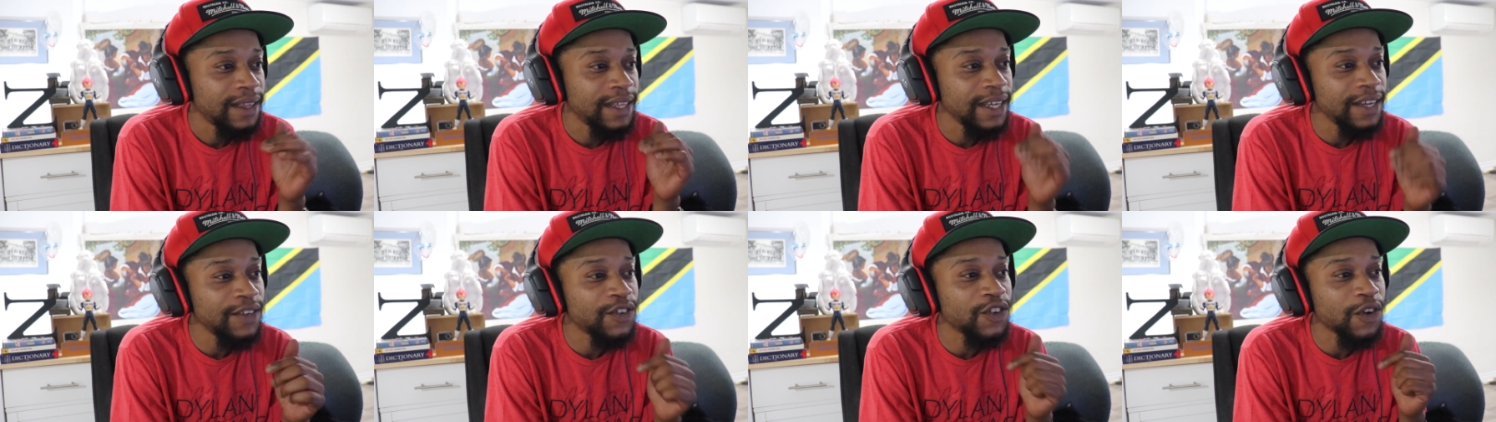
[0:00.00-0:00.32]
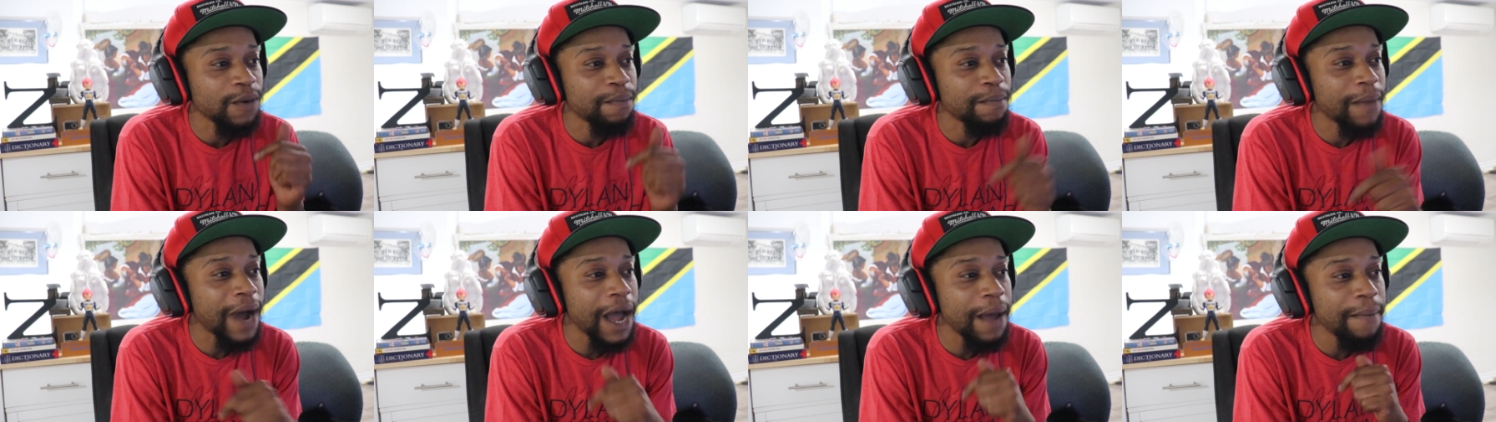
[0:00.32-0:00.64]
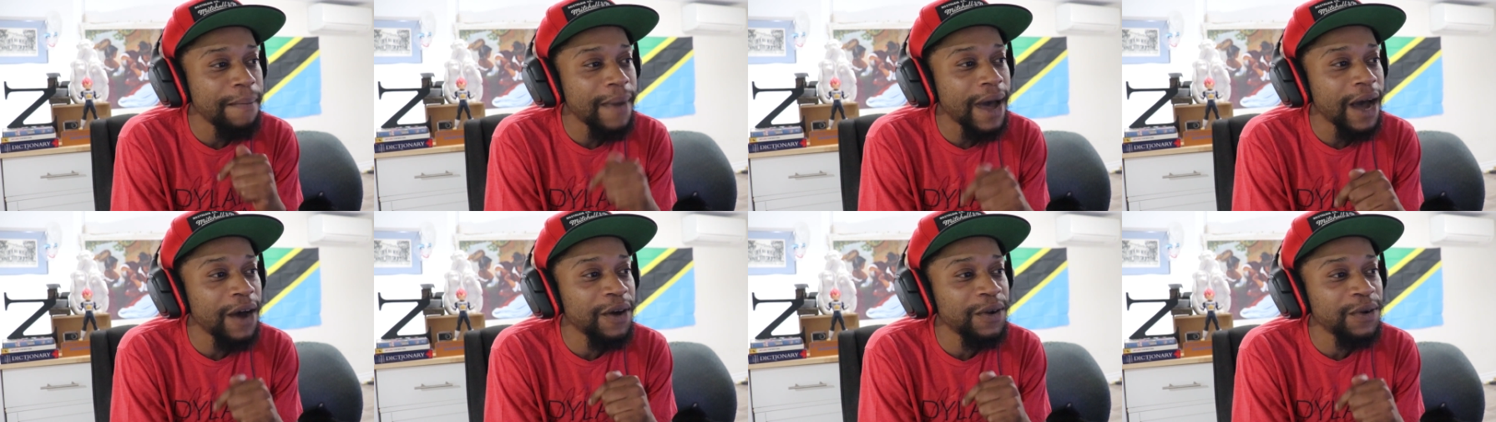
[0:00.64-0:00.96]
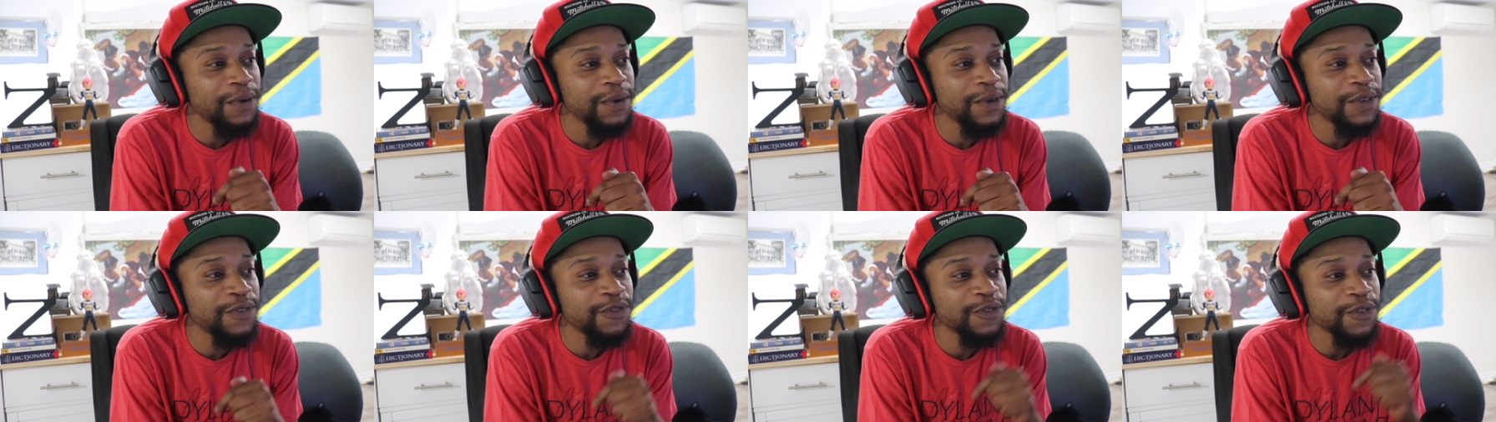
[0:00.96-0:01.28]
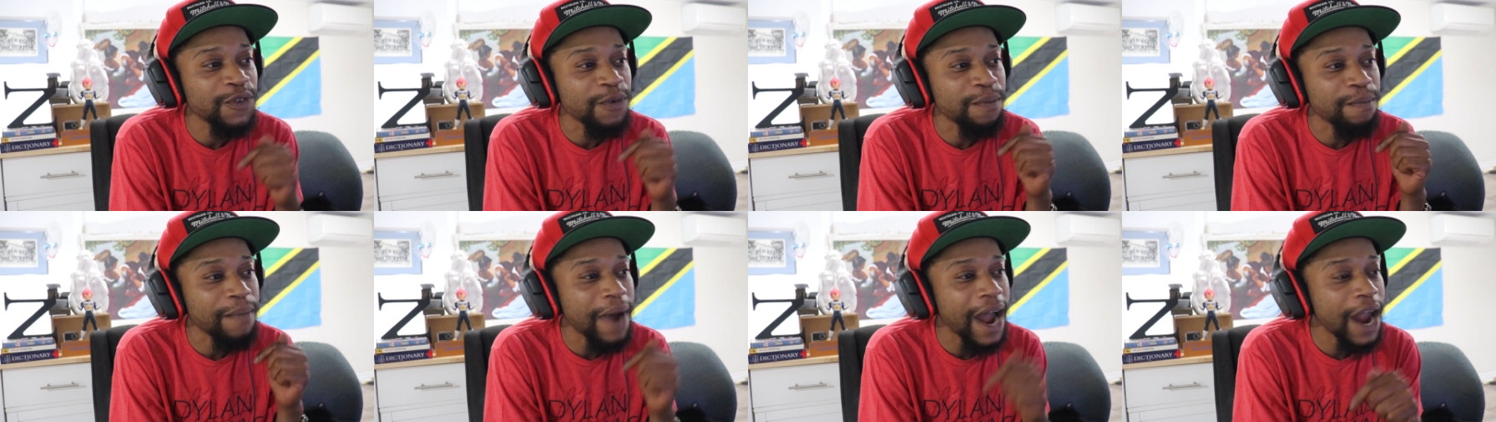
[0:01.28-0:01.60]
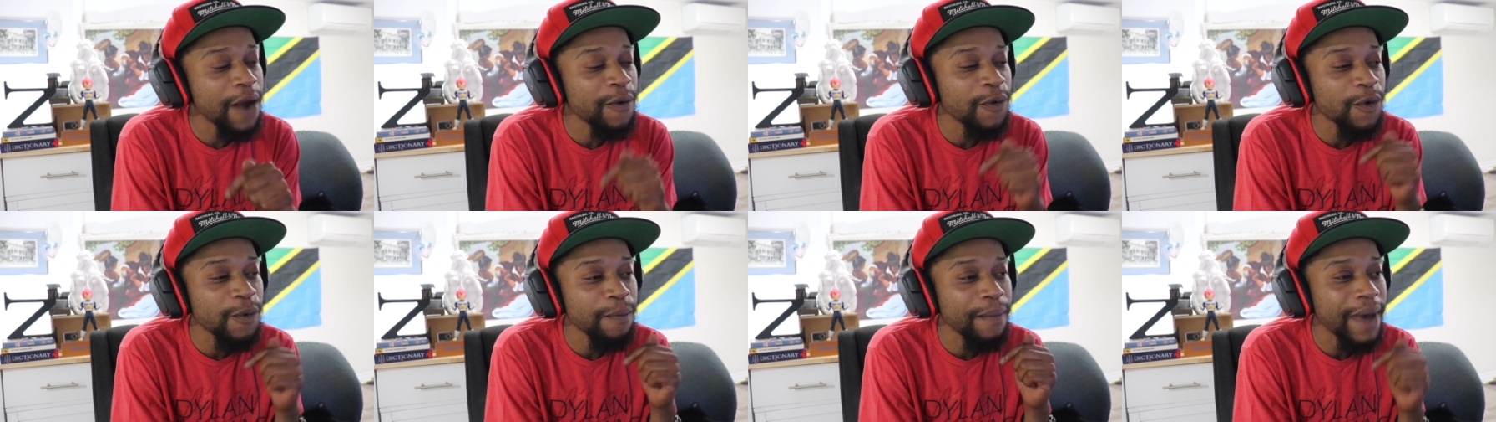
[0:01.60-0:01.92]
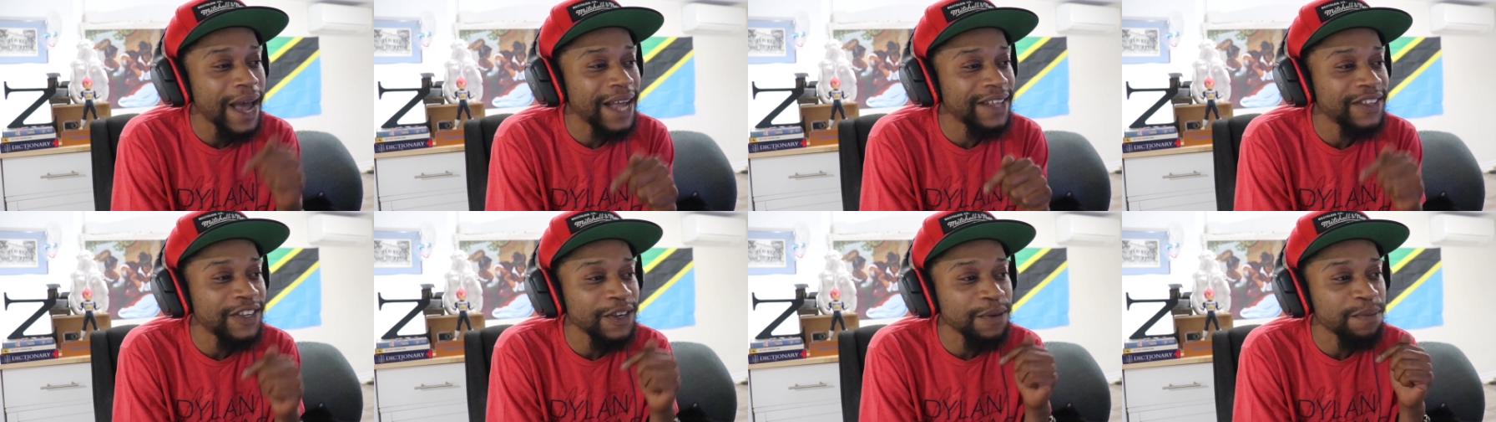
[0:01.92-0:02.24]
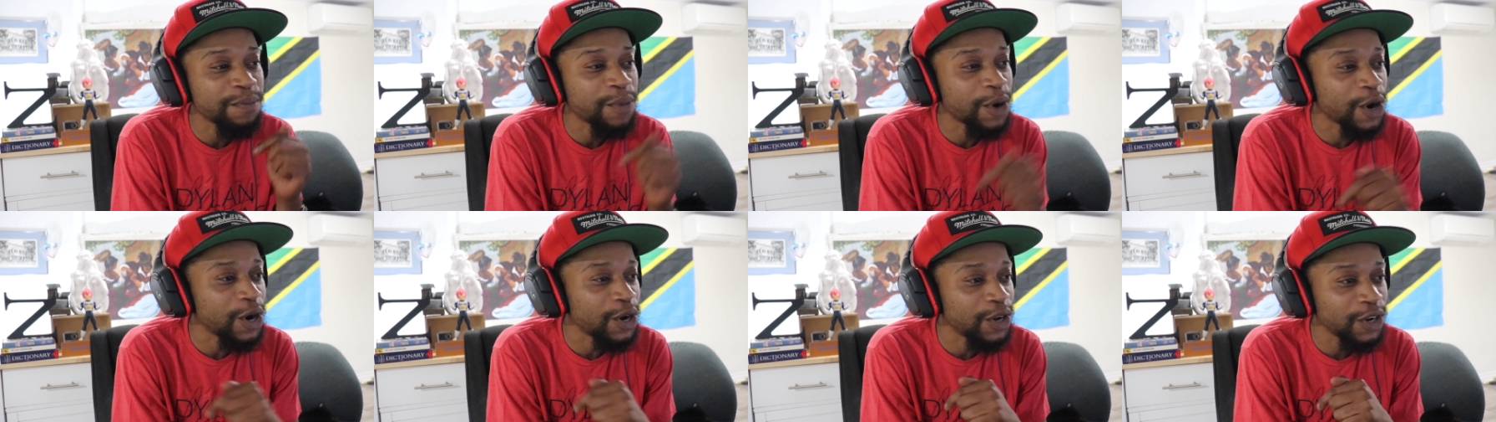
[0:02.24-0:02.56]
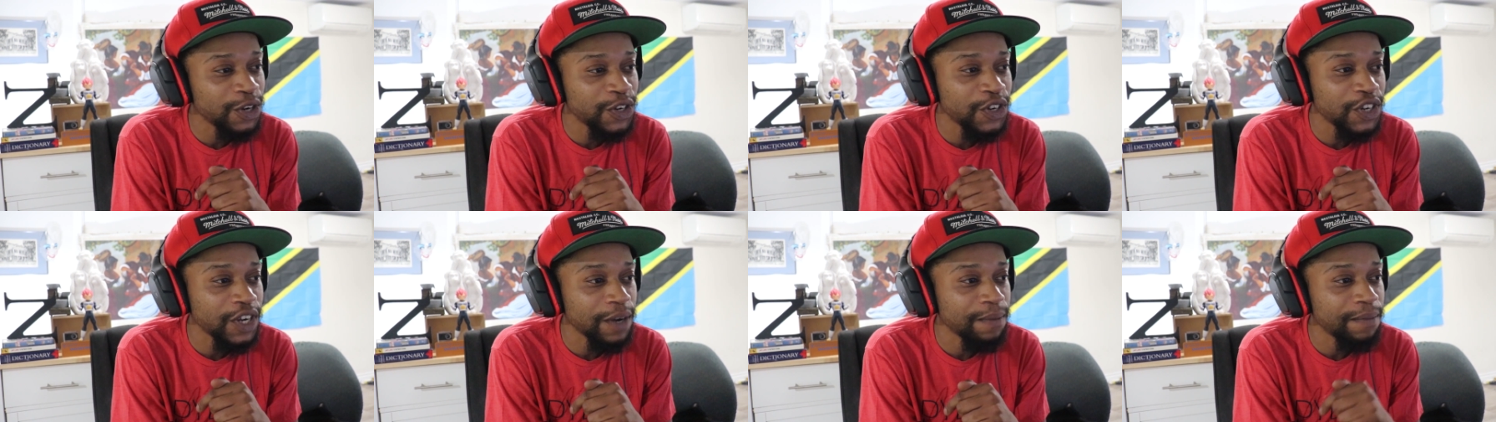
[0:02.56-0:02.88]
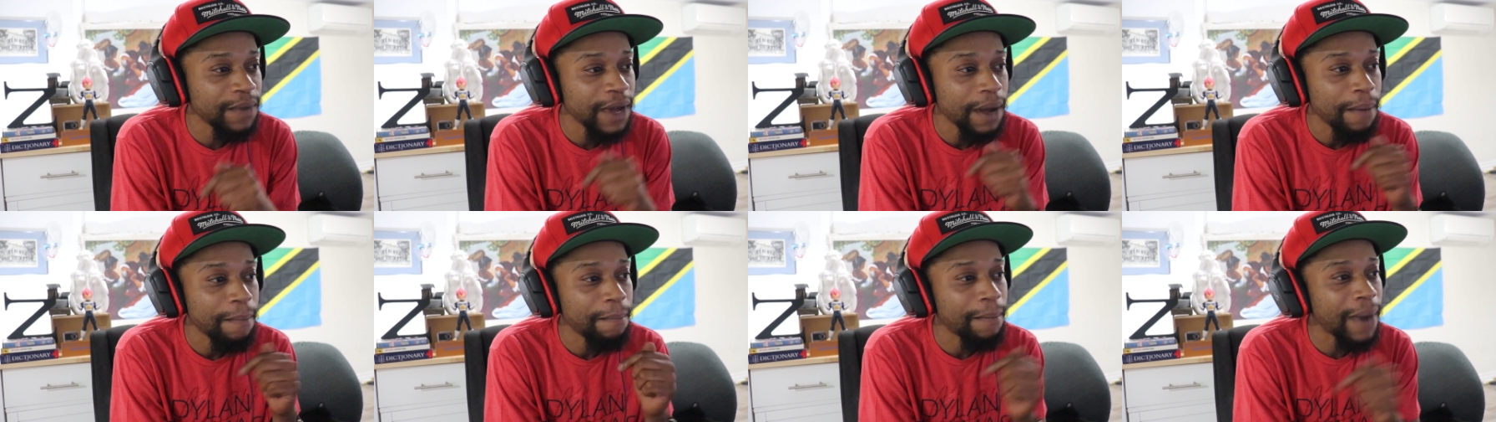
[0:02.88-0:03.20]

These are my boundaries for my romantic partnership.